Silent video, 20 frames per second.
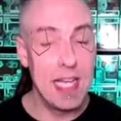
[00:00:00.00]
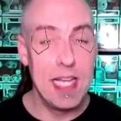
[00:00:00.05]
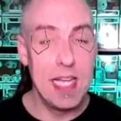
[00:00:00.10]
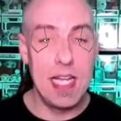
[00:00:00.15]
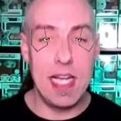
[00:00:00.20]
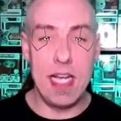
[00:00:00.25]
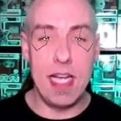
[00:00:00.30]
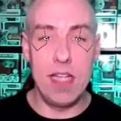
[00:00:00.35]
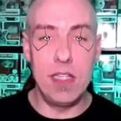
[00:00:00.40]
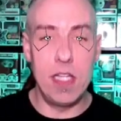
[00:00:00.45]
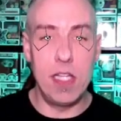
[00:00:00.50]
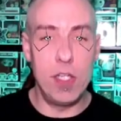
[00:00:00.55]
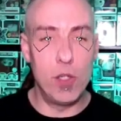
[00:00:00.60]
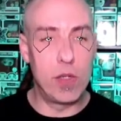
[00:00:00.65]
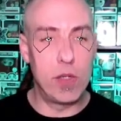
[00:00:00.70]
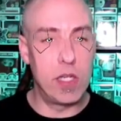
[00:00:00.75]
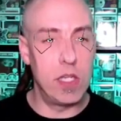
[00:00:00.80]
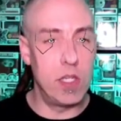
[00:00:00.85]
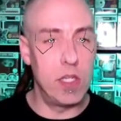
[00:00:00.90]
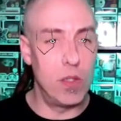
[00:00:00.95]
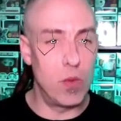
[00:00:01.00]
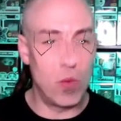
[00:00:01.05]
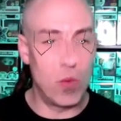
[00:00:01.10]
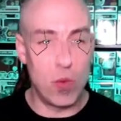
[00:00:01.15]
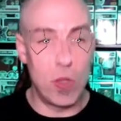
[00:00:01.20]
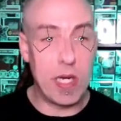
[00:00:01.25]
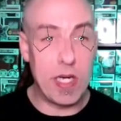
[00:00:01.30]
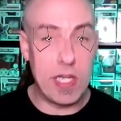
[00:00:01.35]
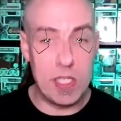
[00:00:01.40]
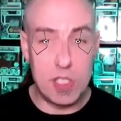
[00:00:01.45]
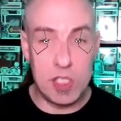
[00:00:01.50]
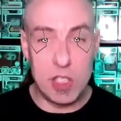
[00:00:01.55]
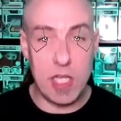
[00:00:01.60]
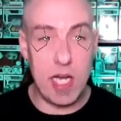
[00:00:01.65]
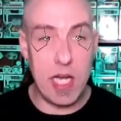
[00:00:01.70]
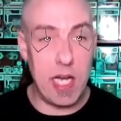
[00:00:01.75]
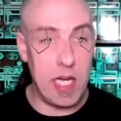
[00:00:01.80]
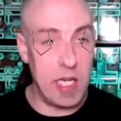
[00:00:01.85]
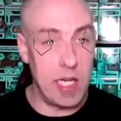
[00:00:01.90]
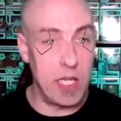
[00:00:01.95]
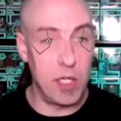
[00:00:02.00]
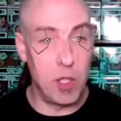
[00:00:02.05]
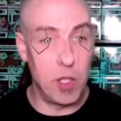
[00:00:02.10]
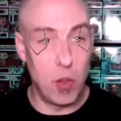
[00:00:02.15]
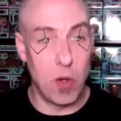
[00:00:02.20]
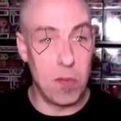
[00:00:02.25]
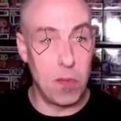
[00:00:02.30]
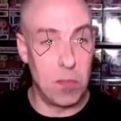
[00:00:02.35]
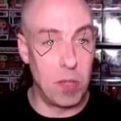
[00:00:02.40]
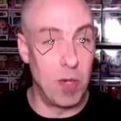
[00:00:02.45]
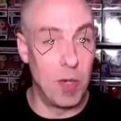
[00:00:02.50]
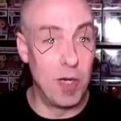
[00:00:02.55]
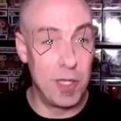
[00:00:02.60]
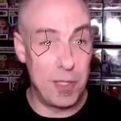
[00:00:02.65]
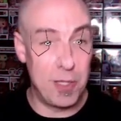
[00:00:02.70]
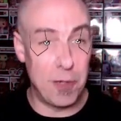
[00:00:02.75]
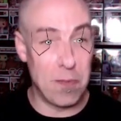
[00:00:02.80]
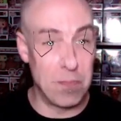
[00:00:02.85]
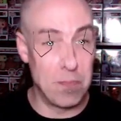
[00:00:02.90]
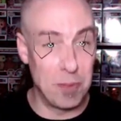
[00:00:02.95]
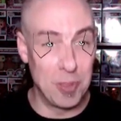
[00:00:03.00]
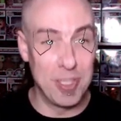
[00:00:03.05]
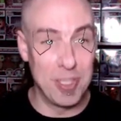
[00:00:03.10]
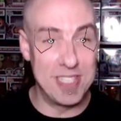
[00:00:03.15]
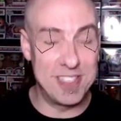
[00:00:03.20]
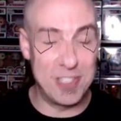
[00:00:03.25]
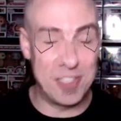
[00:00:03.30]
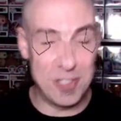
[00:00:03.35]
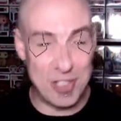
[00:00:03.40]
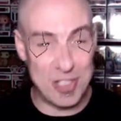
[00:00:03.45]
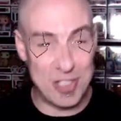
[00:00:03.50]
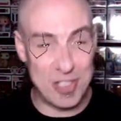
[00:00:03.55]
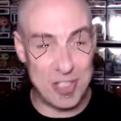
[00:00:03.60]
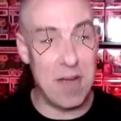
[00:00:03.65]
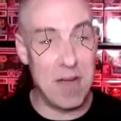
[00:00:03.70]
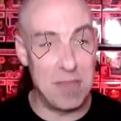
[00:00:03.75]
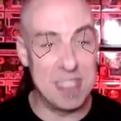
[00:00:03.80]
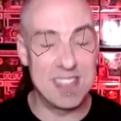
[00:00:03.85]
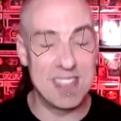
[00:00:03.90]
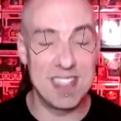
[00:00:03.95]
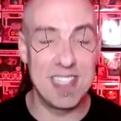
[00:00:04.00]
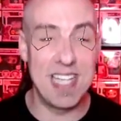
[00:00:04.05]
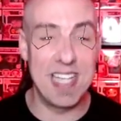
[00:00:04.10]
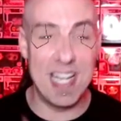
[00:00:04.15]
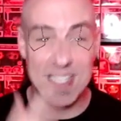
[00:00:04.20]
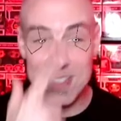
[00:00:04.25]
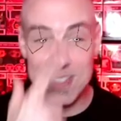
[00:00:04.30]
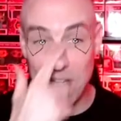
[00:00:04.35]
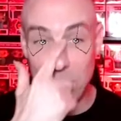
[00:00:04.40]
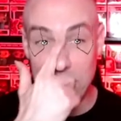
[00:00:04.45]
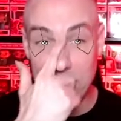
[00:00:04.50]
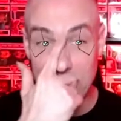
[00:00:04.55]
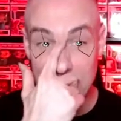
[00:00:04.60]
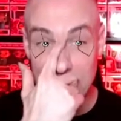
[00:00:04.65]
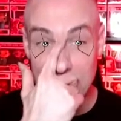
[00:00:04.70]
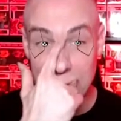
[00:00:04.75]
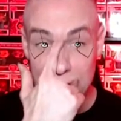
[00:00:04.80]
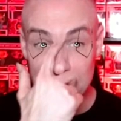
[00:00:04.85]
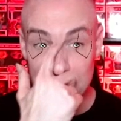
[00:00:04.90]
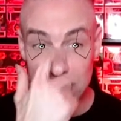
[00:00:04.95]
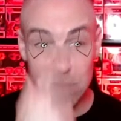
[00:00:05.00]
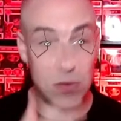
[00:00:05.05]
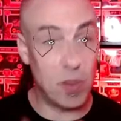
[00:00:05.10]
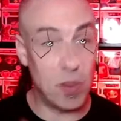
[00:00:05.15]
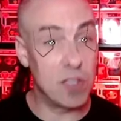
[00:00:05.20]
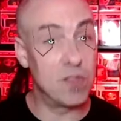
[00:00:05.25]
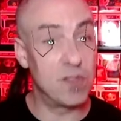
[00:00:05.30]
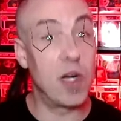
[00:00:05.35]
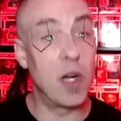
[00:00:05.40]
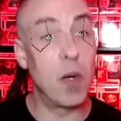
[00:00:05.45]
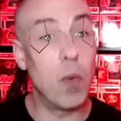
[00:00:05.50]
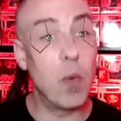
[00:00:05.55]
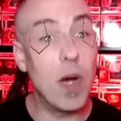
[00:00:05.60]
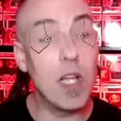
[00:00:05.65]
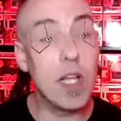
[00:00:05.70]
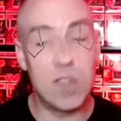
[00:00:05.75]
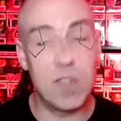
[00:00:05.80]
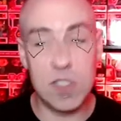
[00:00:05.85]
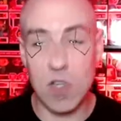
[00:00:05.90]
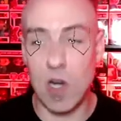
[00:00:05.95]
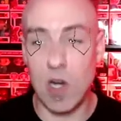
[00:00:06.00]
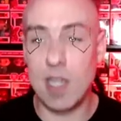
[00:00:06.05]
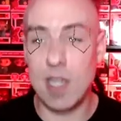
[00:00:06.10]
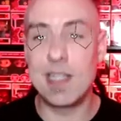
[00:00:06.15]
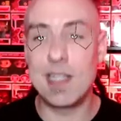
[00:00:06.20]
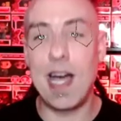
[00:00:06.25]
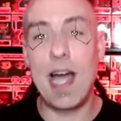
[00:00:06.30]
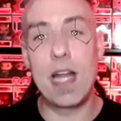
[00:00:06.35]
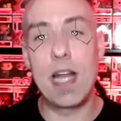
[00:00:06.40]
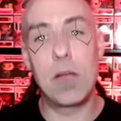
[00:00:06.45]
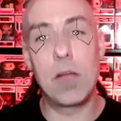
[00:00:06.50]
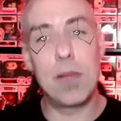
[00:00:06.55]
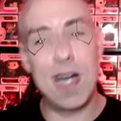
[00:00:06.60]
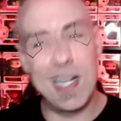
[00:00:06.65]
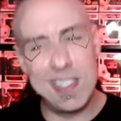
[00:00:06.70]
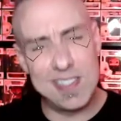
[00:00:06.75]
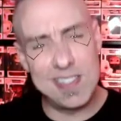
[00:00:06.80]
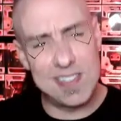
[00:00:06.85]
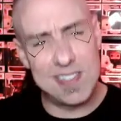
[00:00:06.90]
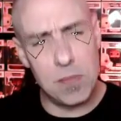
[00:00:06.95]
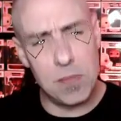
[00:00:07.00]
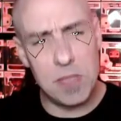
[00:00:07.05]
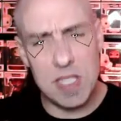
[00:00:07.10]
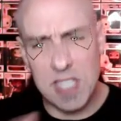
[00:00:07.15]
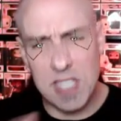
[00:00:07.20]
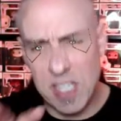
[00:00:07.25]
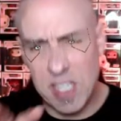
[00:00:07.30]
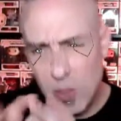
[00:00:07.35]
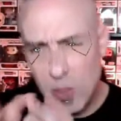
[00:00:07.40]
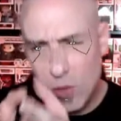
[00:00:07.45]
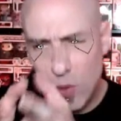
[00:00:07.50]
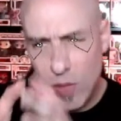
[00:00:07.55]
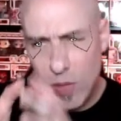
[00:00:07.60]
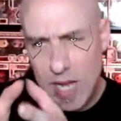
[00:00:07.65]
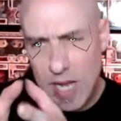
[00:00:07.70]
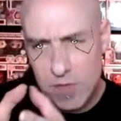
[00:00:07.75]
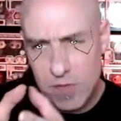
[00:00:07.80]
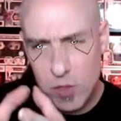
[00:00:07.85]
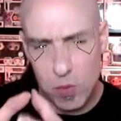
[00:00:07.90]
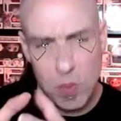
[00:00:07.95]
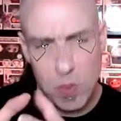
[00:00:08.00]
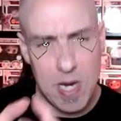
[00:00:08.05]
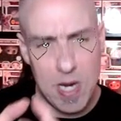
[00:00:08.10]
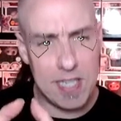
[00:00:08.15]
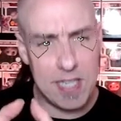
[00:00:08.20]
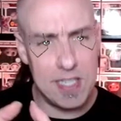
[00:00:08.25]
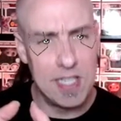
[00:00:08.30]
and then you can ricochet your bullets, your shot, basically at a target. So this works very well if a target's hiding behind something that you don't have direct